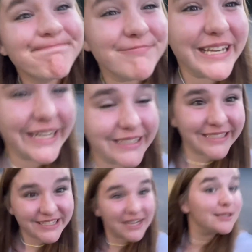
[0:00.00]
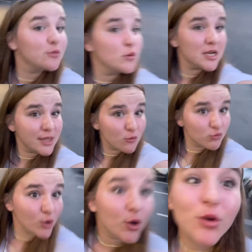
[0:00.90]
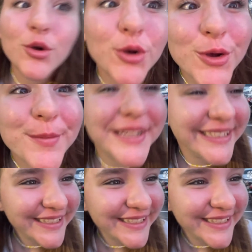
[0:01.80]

But yeah, I'll see you guys when we're in the room.